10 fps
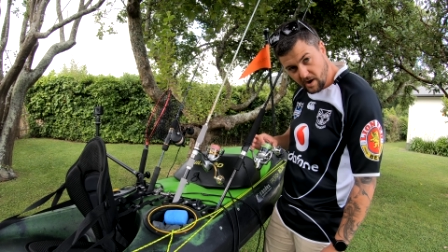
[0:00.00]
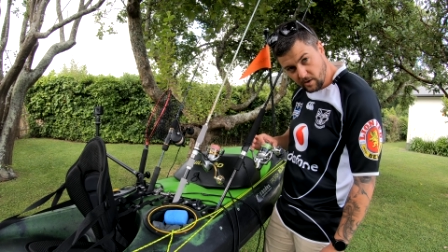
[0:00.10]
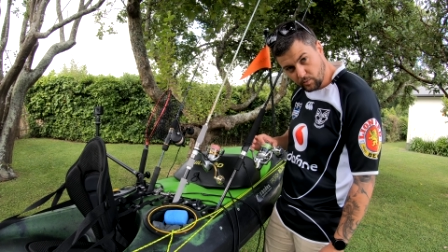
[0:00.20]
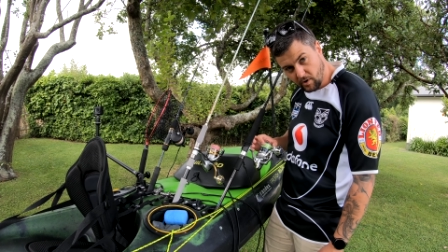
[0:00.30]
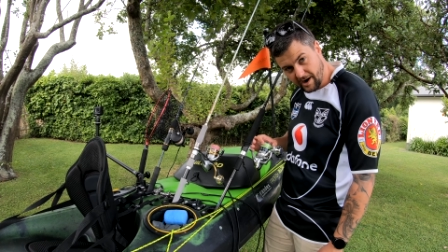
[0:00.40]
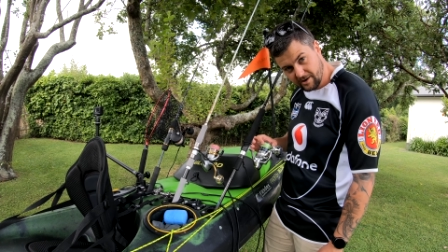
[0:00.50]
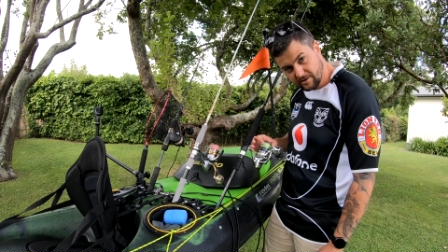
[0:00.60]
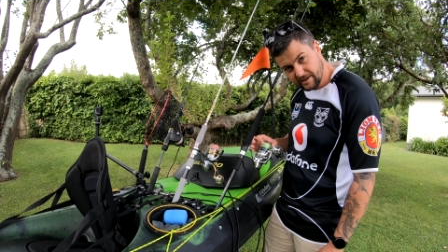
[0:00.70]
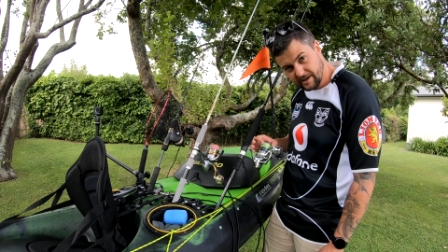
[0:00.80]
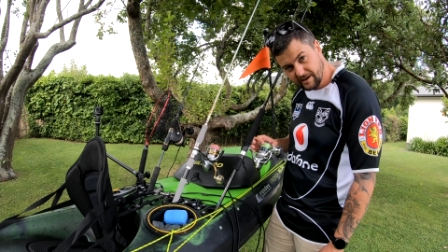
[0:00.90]
pound braid
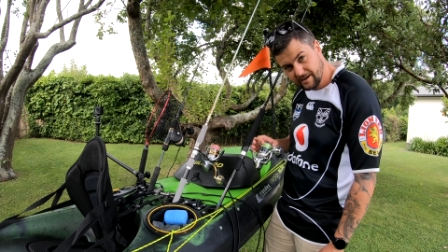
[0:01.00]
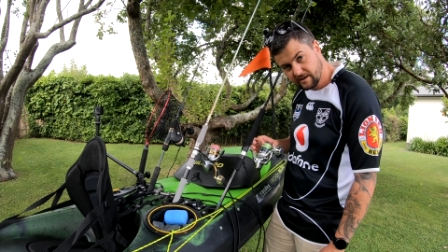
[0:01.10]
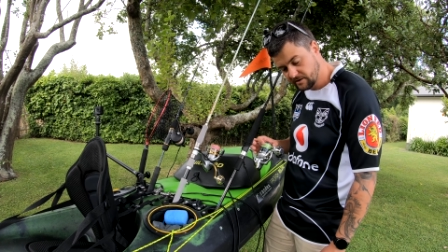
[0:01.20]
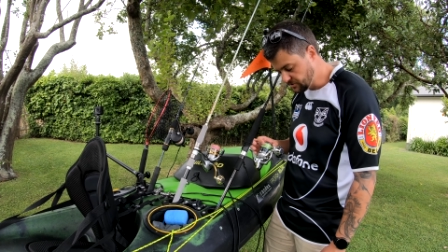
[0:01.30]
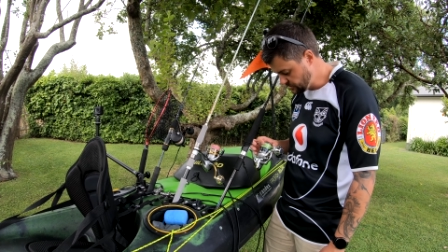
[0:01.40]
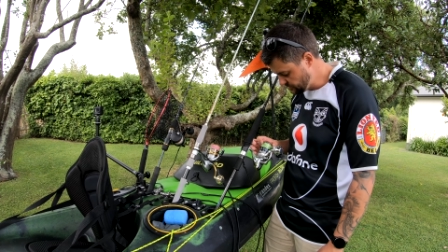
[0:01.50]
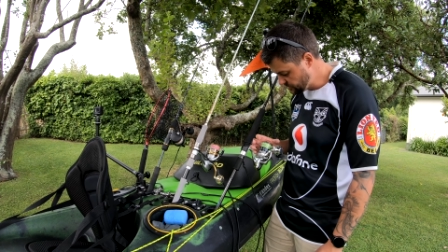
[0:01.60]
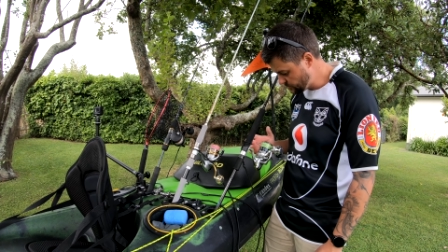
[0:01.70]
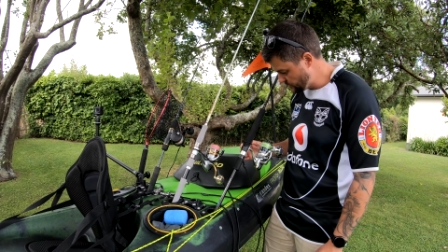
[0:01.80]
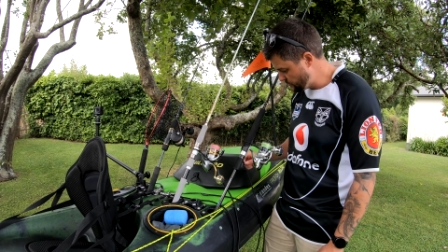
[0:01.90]
on here. I usually
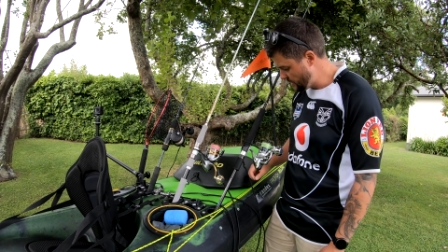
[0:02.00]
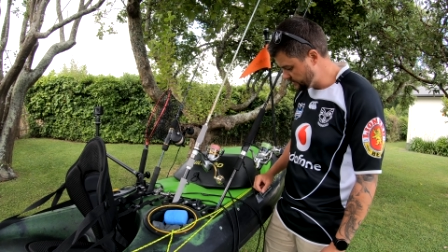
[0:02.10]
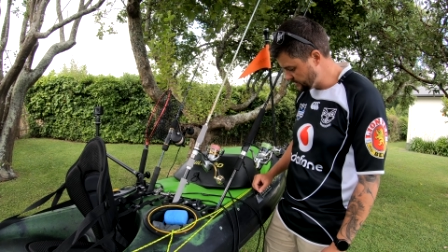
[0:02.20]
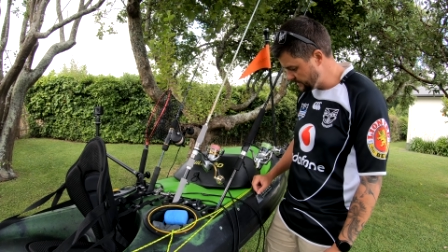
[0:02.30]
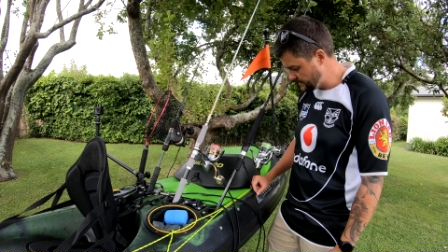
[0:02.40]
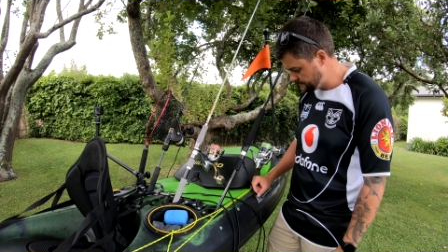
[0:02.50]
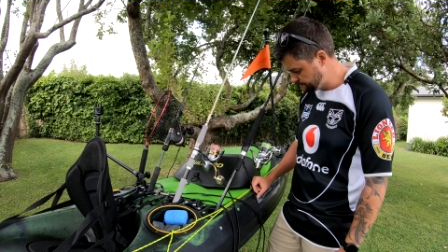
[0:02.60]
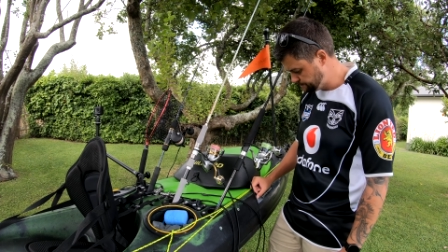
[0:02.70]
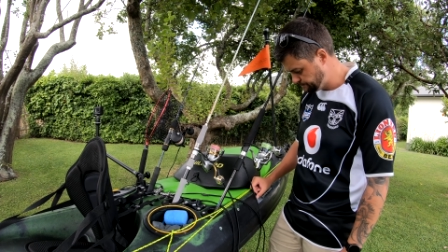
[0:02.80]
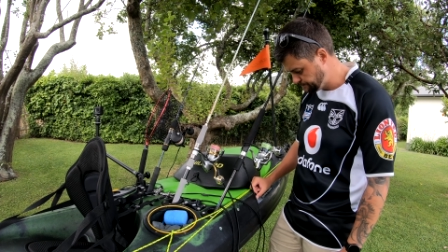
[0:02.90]
use 20 pound leader.
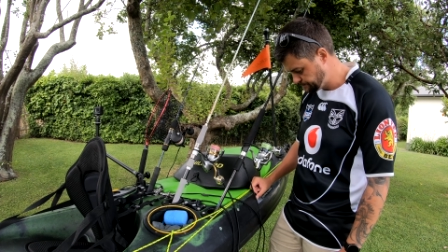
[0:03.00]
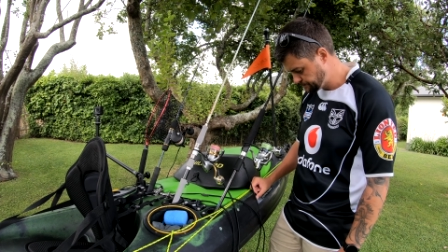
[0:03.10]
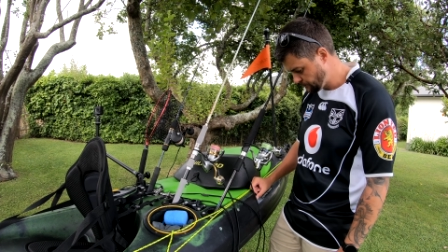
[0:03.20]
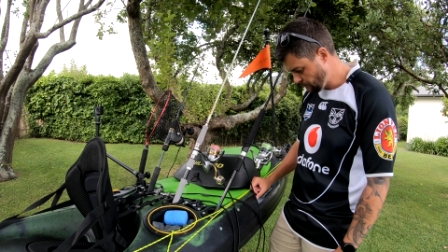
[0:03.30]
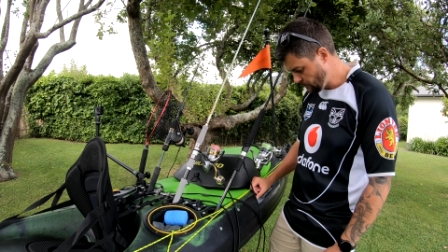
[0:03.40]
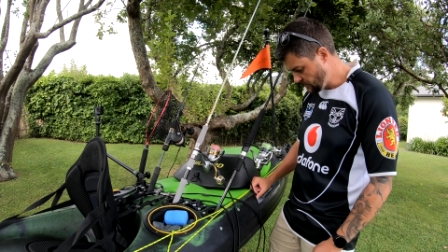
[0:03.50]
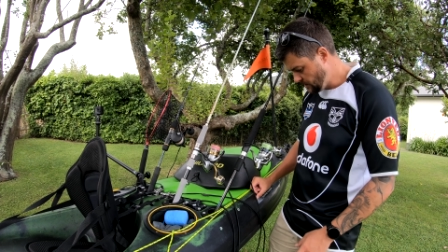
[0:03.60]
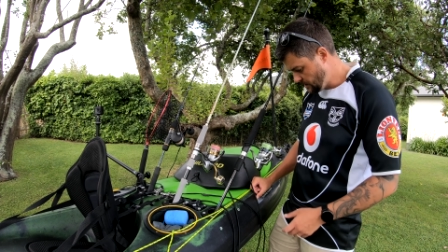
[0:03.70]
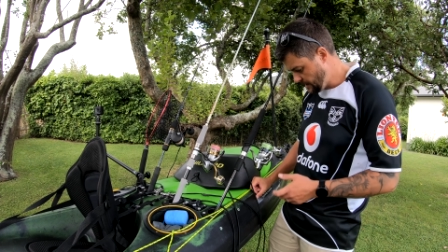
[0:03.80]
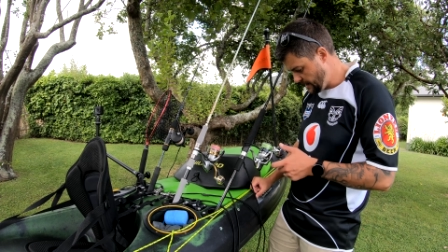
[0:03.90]

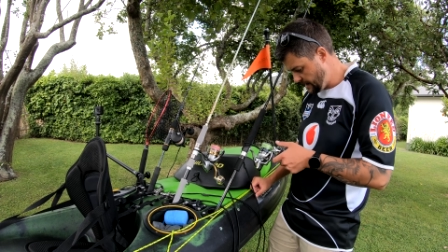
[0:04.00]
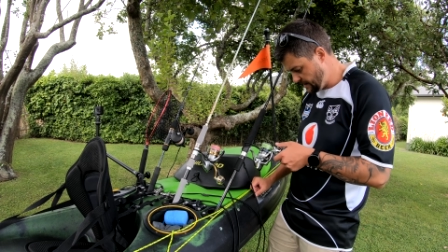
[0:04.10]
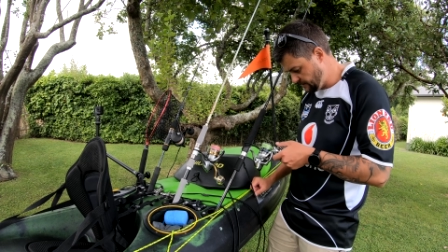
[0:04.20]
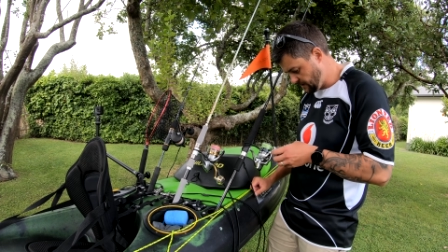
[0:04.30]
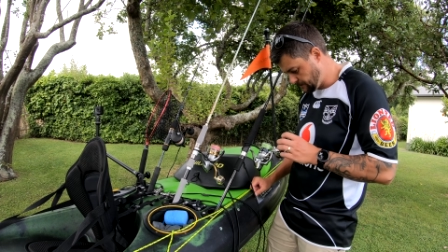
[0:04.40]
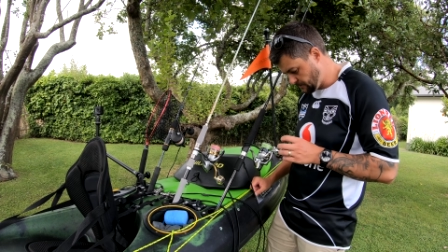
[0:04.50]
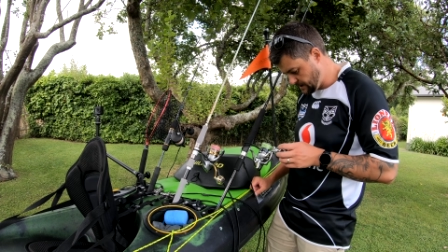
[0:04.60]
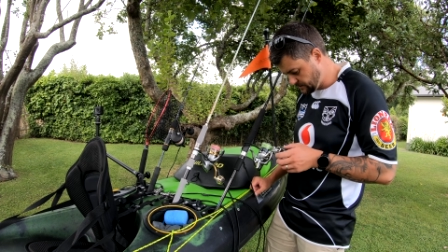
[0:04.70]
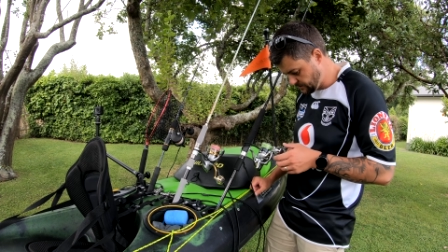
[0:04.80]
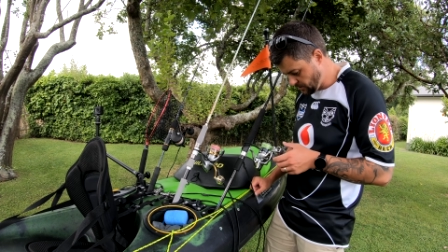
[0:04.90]
And I've upgraded the